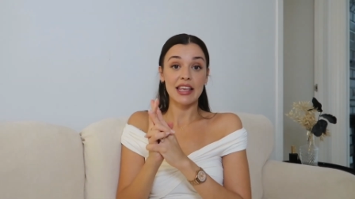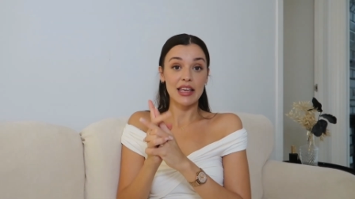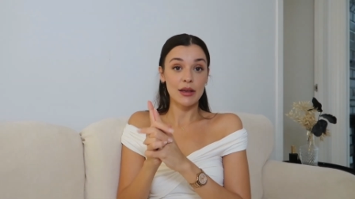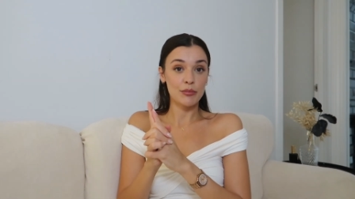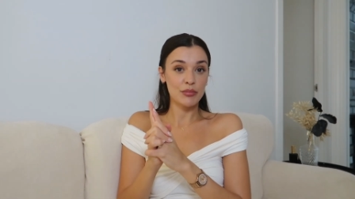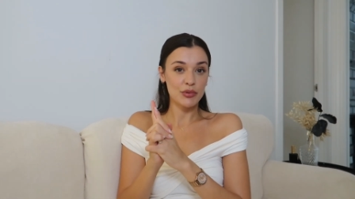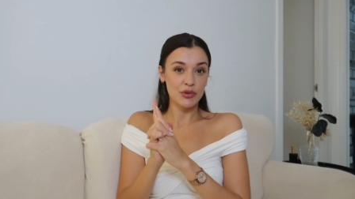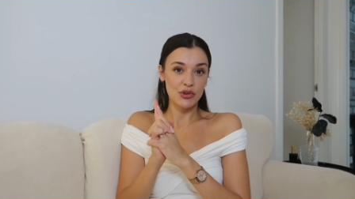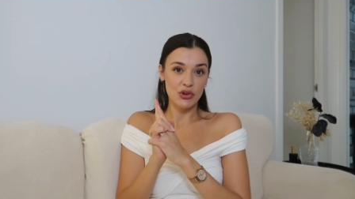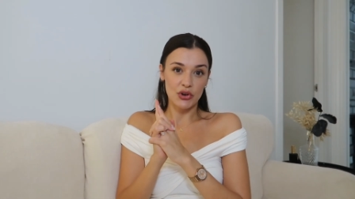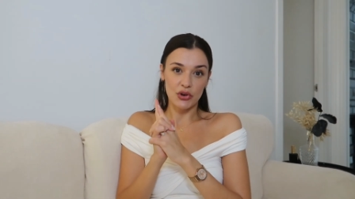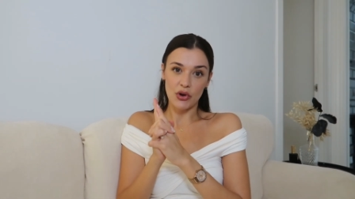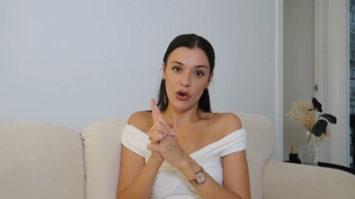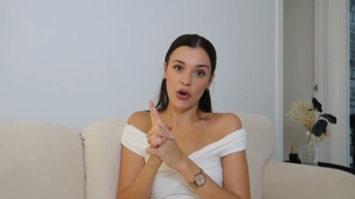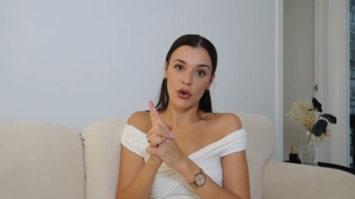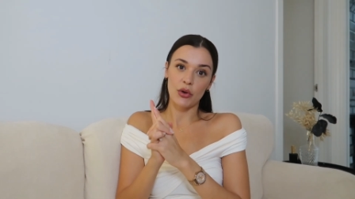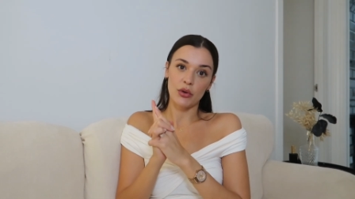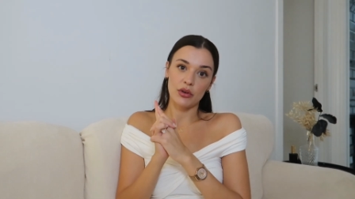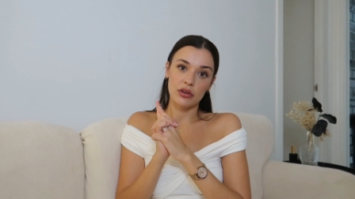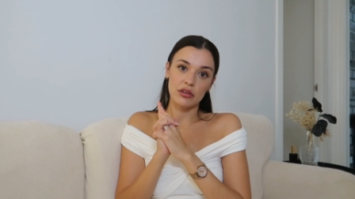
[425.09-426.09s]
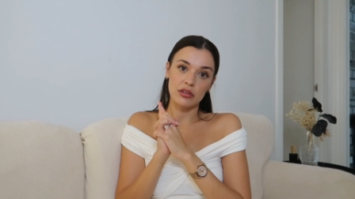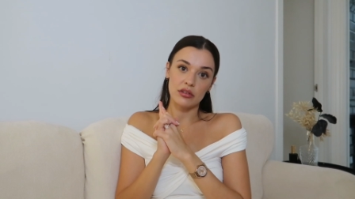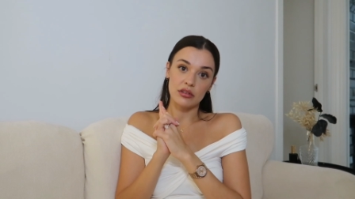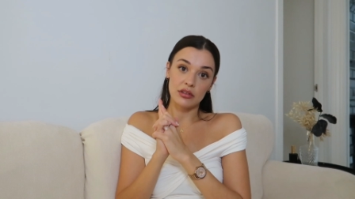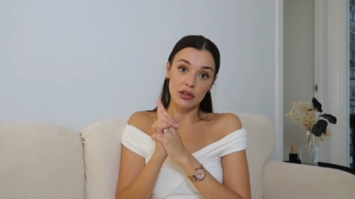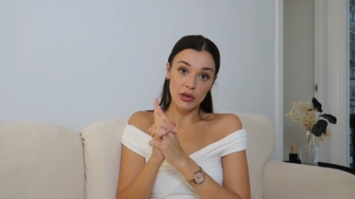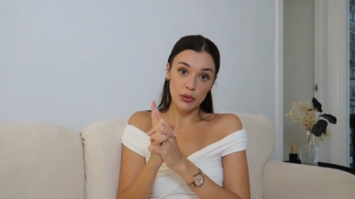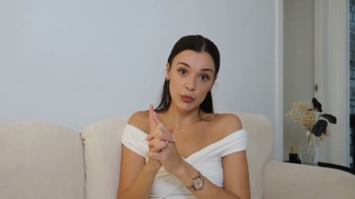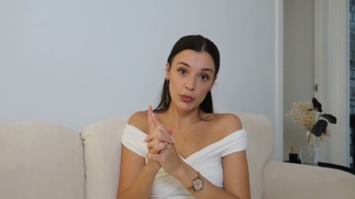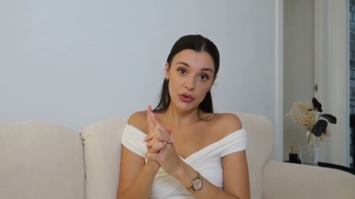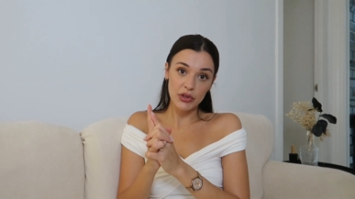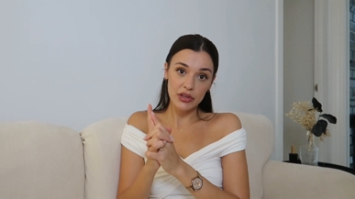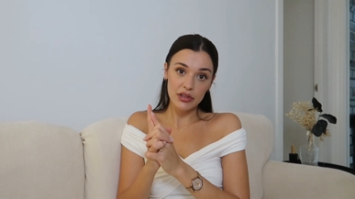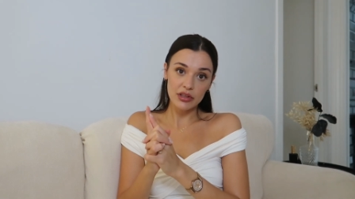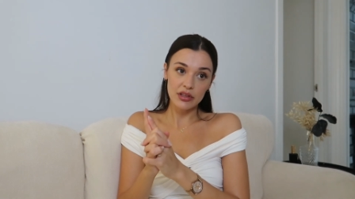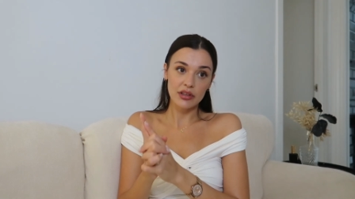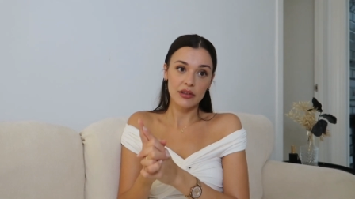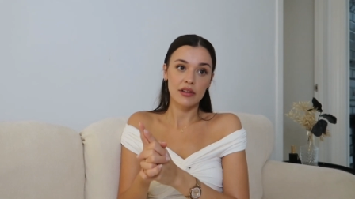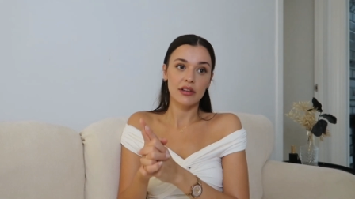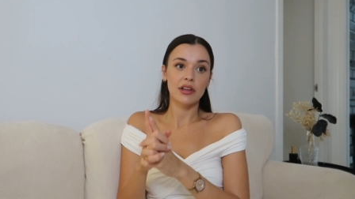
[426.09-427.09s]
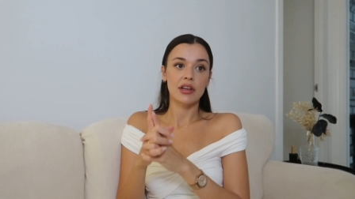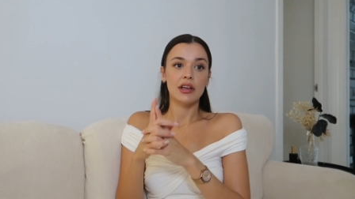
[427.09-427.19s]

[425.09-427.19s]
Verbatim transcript: Keep your own lookbook,